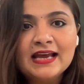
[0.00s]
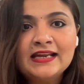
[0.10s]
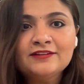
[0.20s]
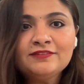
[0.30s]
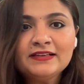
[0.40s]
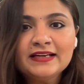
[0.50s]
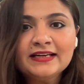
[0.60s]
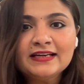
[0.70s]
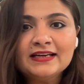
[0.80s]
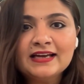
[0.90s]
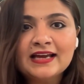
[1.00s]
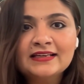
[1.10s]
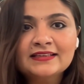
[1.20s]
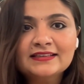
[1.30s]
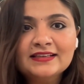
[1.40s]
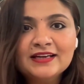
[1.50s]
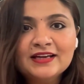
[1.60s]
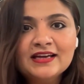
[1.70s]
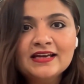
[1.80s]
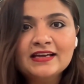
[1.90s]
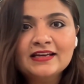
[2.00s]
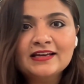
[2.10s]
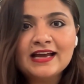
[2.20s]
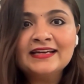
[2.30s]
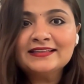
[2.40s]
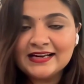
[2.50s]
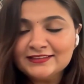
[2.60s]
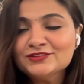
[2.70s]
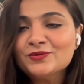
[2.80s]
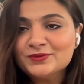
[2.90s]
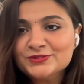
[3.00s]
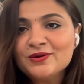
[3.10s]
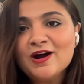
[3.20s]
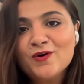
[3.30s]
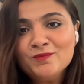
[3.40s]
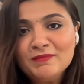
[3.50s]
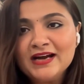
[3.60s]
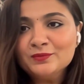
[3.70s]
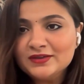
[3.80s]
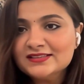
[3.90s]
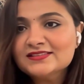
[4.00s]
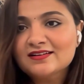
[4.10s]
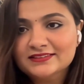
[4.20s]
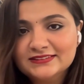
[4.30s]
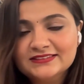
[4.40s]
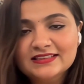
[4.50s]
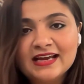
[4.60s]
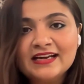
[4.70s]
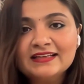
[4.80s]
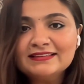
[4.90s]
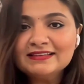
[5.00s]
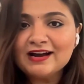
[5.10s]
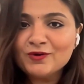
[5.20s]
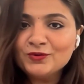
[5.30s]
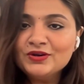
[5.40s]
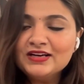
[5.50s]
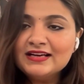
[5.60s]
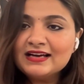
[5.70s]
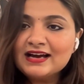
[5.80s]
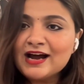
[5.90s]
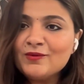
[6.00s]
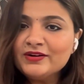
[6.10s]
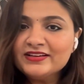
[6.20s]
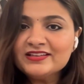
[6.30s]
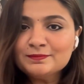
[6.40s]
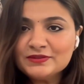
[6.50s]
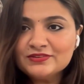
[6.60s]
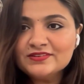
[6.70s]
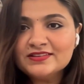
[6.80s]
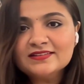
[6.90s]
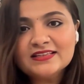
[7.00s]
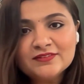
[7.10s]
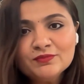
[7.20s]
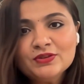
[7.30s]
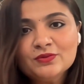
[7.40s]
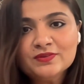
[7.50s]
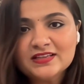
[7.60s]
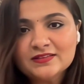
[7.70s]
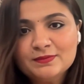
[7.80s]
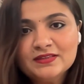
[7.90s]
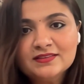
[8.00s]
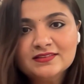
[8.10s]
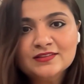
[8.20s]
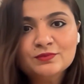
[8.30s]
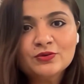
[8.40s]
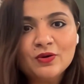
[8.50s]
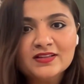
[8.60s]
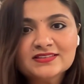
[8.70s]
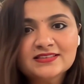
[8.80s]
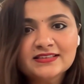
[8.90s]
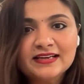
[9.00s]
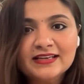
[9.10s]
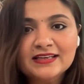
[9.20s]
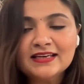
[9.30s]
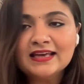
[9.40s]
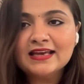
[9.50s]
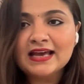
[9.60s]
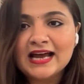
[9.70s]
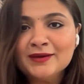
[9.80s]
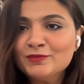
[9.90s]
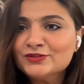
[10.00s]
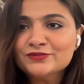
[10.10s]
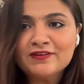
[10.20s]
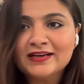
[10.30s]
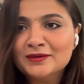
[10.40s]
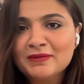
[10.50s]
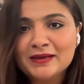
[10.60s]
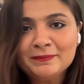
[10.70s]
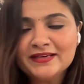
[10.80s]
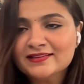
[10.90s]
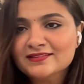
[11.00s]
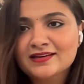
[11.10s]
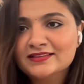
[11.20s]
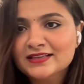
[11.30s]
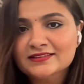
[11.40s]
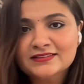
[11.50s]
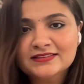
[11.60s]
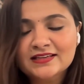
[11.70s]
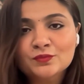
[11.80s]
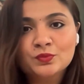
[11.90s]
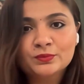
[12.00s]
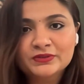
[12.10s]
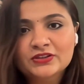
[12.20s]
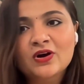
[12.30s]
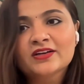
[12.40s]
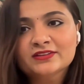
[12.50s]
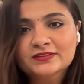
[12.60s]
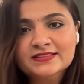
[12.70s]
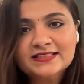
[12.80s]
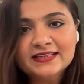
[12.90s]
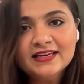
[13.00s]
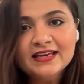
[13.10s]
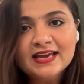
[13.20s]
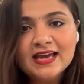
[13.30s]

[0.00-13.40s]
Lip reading: I felt like, and that is also how my work started. And I think how our experiences, even with those experiences, we're constantly like, I'm also finding my place as an identity as a woman continuously.